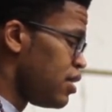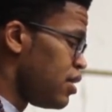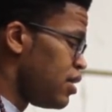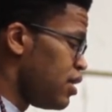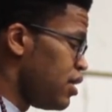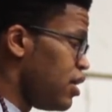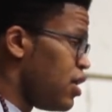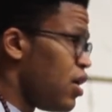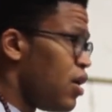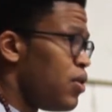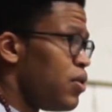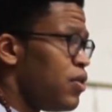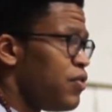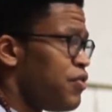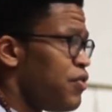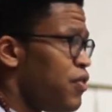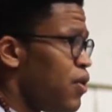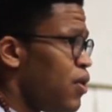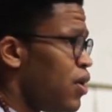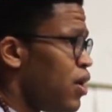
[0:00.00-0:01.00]
You know,
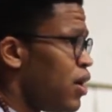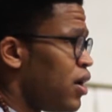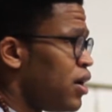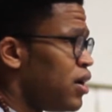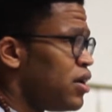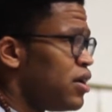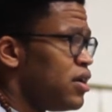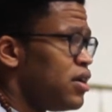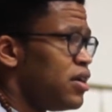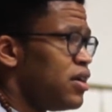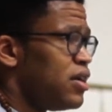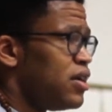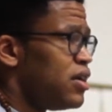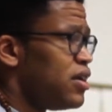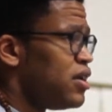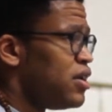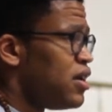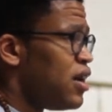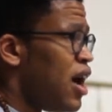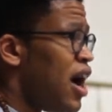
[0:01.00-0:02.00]
for
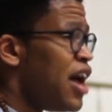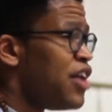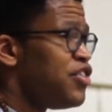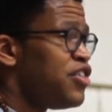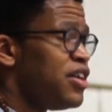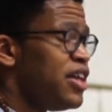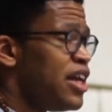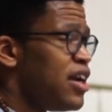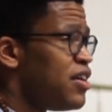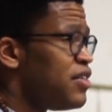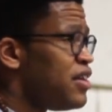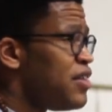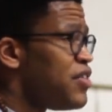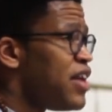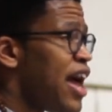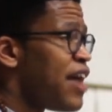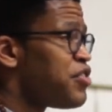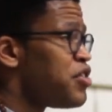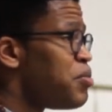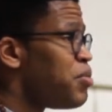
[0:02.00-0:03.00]
100 years, even
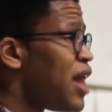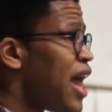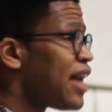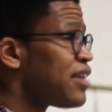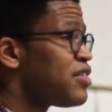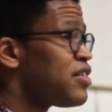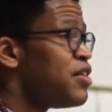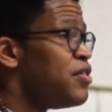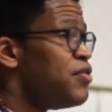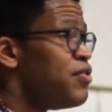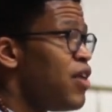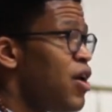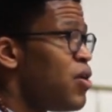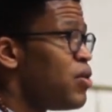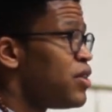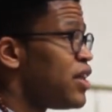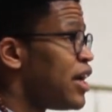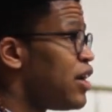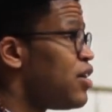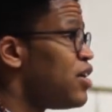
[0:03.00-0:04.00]
after blacks could
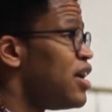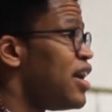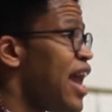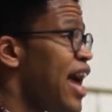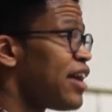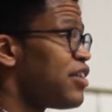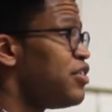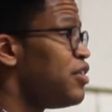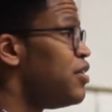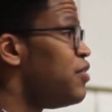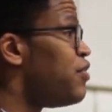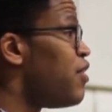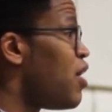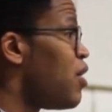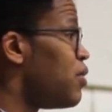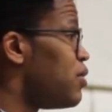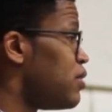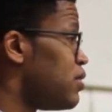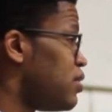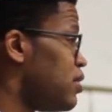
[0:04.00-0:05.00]
vote, they couldn't actually
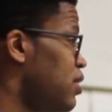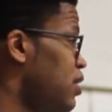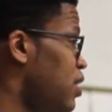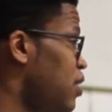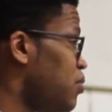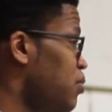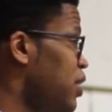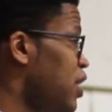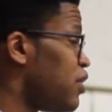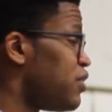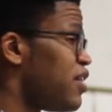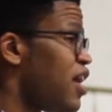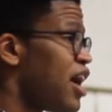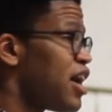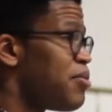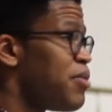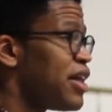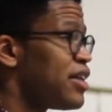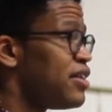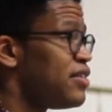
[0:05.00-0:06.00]
vote. You know, we don't talk
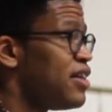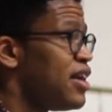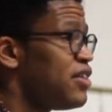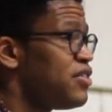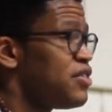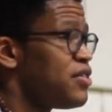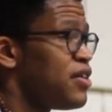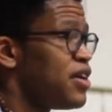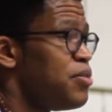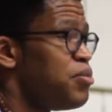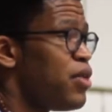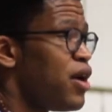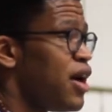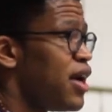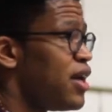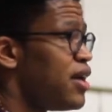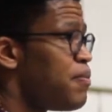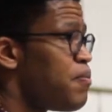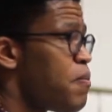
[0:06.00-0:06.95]
about this history, but,